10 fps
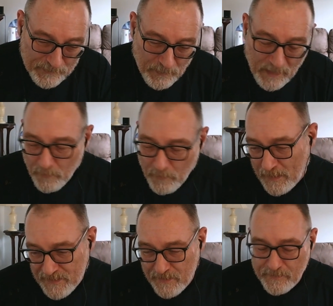But
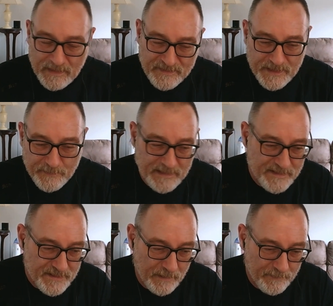when you
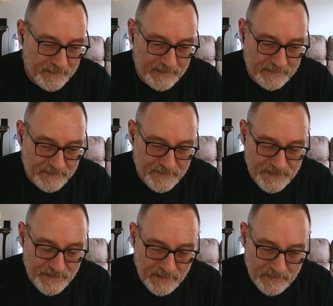actually meet somebody
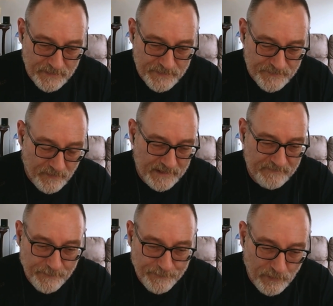that you
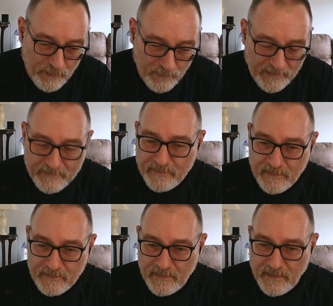strike a rapport
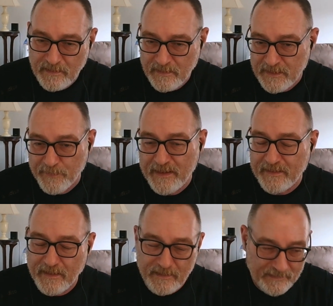with, and
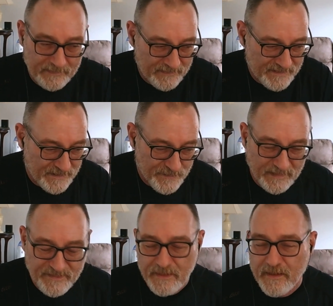immediately the
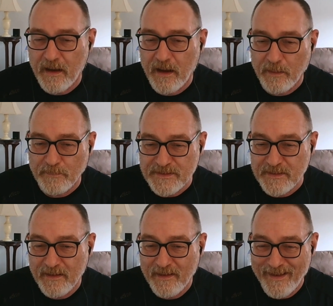situation
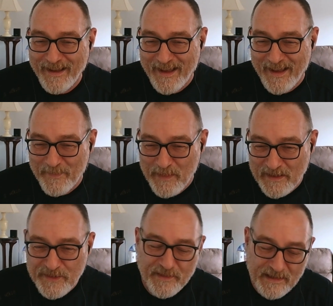calms,
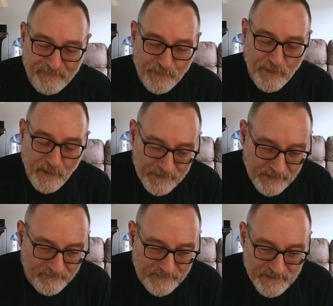and you can have a
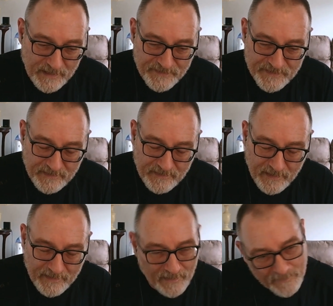proper
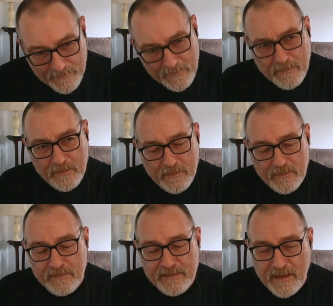conversation, they go,
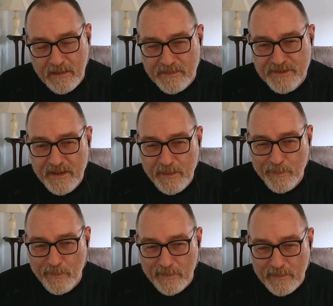yeah, I
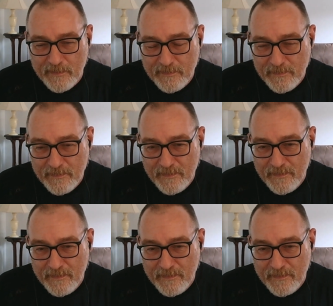see your point.